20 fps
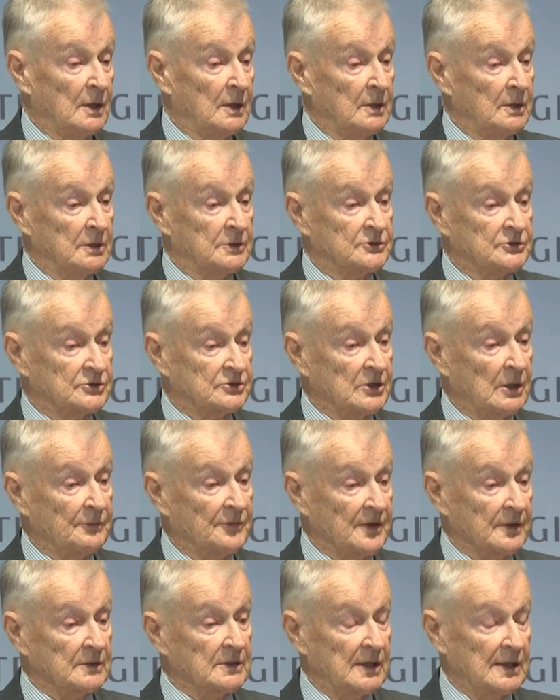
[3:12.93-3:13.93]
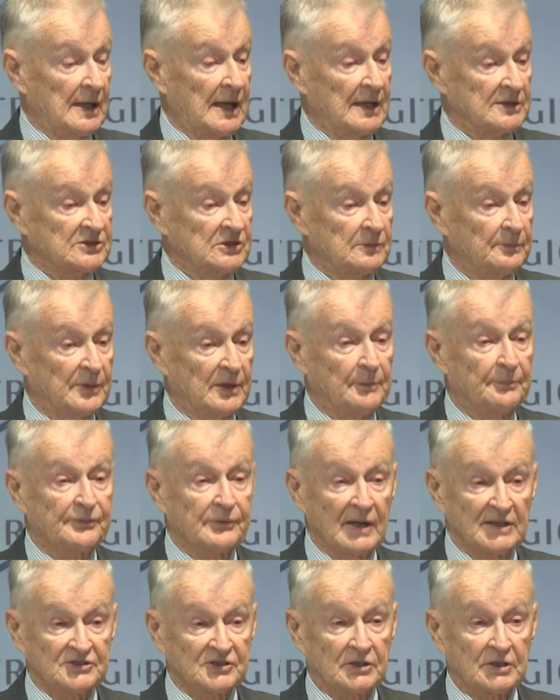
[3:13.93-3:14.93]
It's something that hasn't been
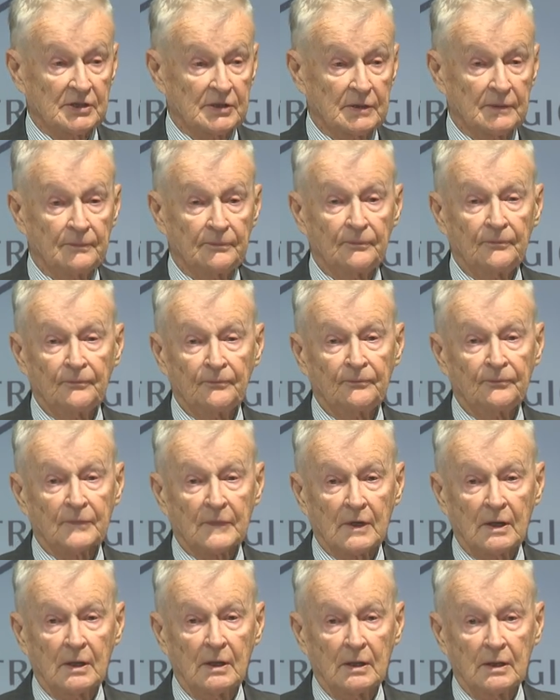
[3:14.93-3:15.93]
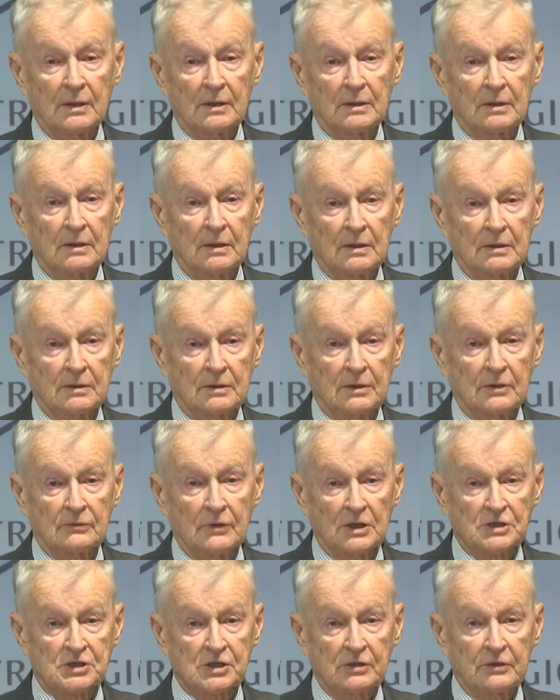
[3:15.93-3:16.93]
present in the
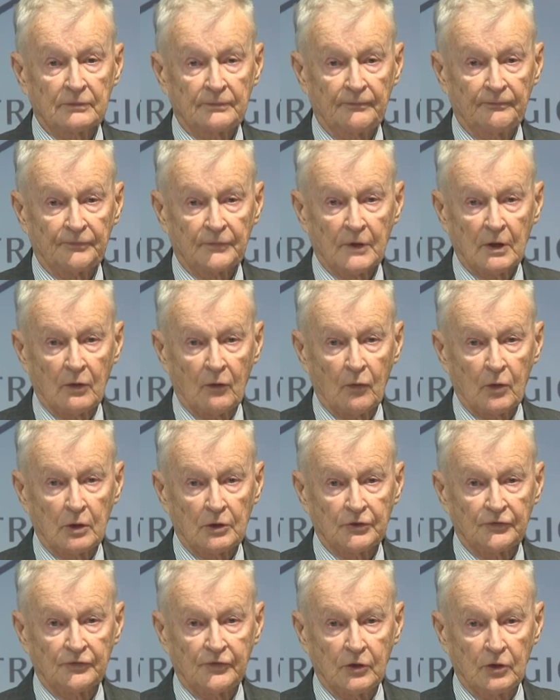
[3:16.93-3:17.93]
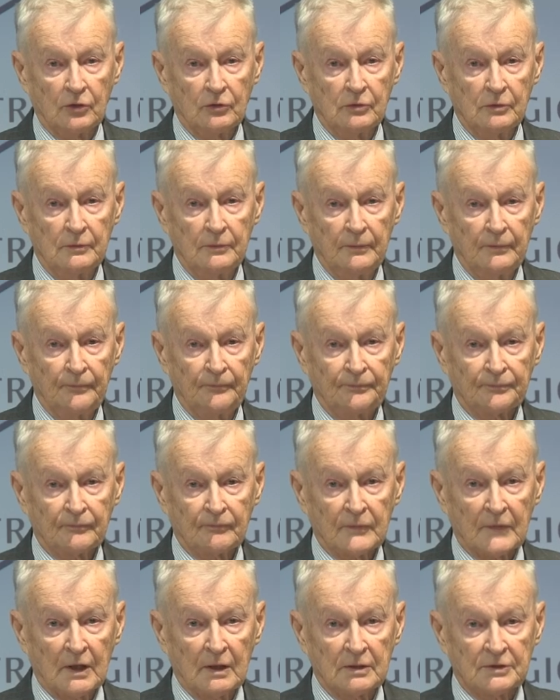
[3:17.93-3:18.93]
Russian worldview
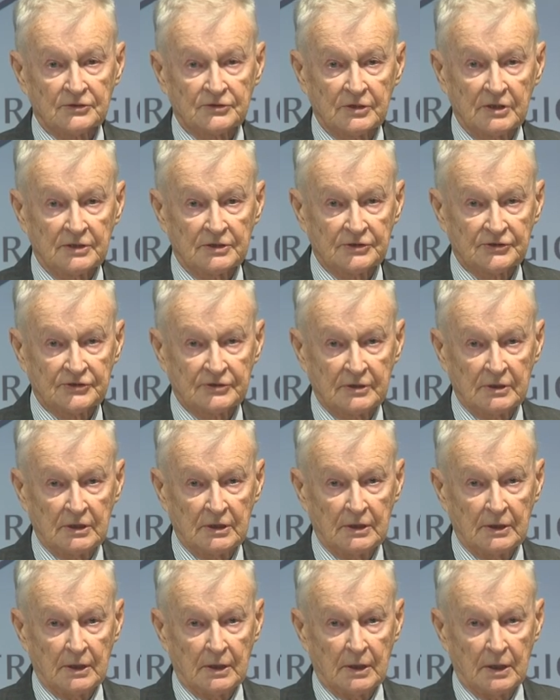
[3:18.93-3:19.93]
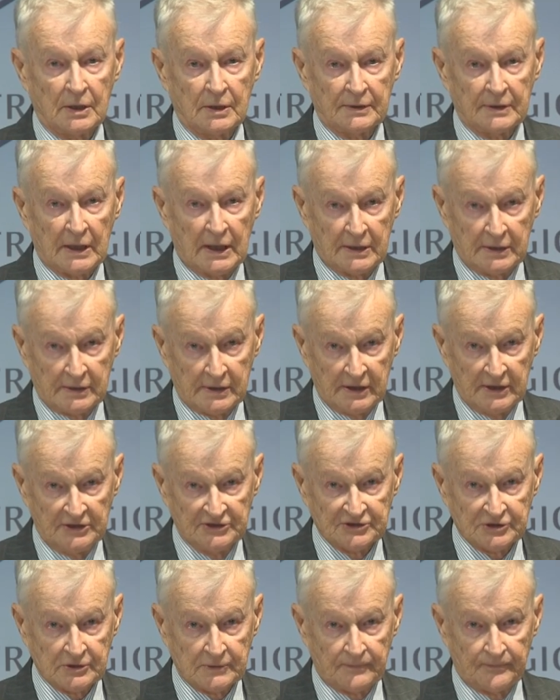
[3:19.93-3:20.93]
since the
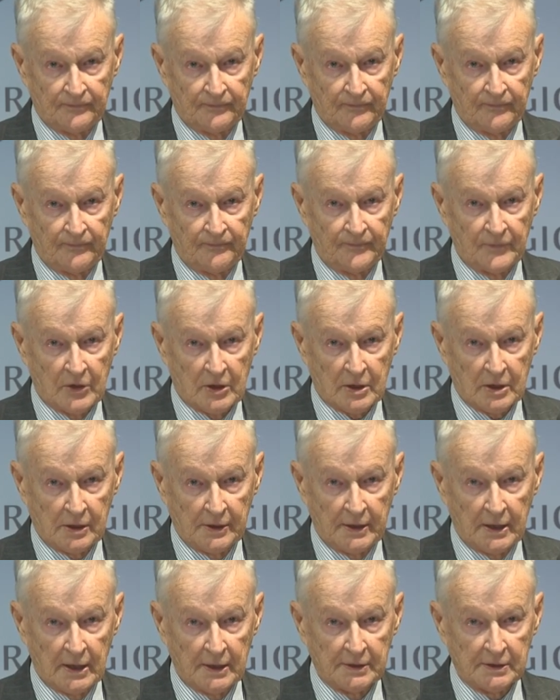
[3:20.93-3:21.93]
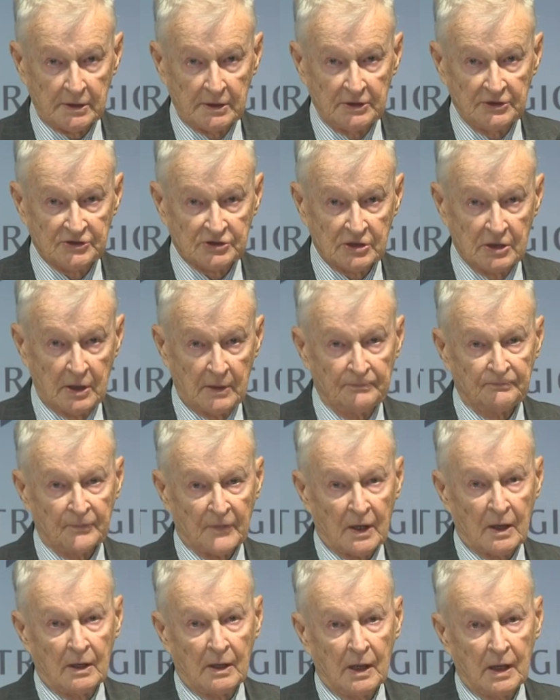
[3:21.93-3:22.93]
90s early 90s,
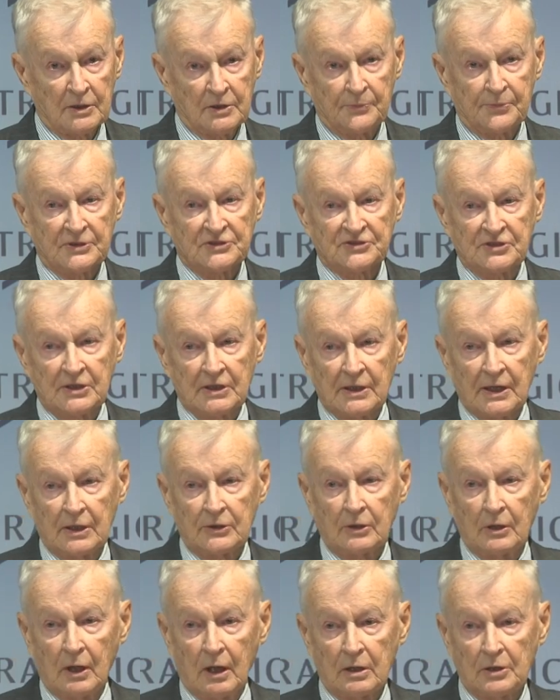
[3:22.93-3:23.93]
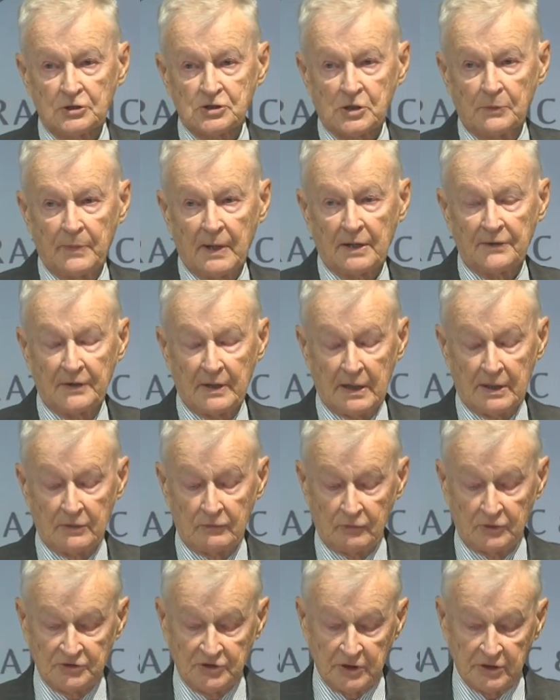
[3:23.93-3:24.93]
and the preceding ideology by
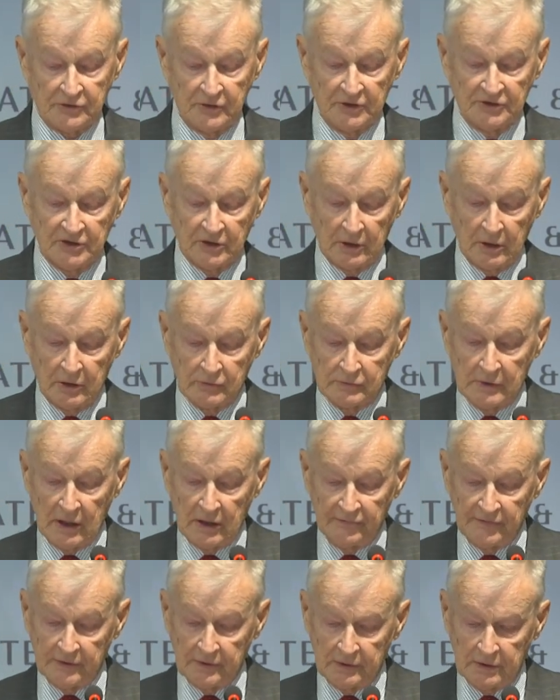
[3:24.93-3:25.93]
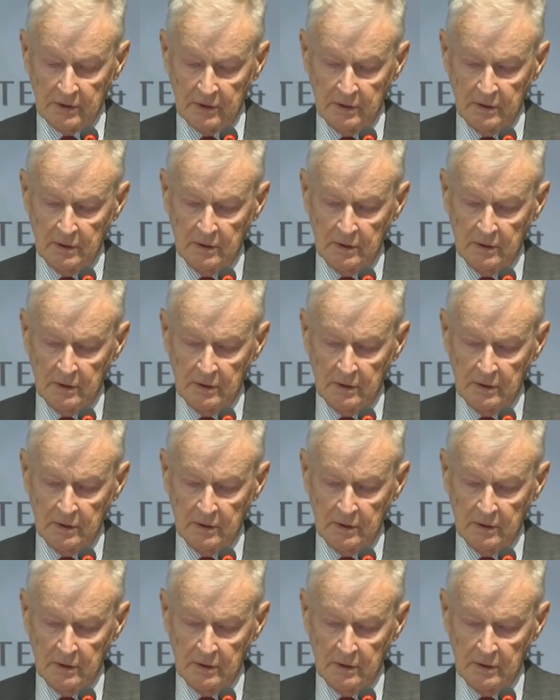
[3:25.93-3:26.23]
then was increasingly relevant.